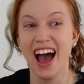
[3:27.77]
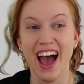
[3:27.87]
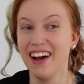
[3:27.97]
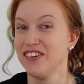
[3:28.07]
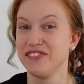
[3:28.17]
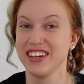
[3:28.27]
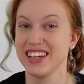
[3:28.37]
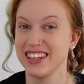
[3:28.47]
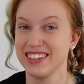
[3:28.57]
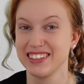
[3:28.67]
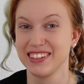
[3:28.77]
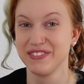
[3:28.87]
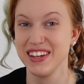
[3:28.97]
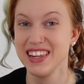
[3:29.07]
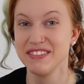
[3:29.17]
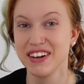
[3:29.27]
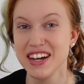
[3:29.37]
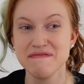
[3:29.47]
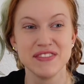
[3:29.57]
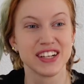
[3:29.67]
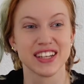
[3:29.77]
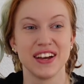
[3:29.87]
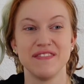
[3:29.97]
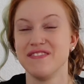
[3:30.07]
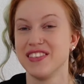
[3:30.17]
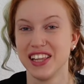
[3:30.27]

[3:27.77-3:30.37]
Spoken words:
I will think it looks completely fine because I'm